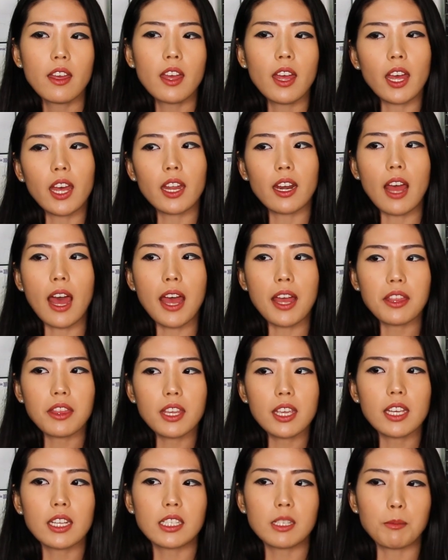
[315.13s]
And I
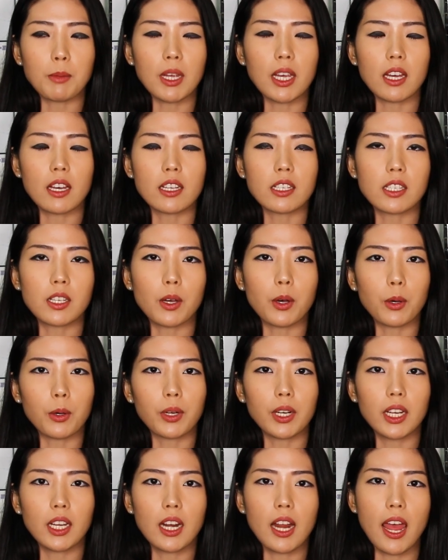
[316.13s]
think it's because
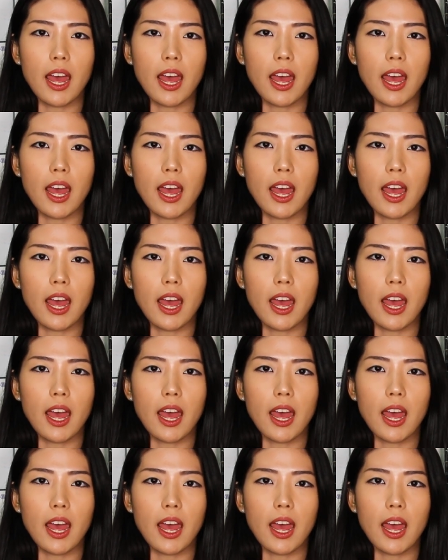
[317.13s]
Odin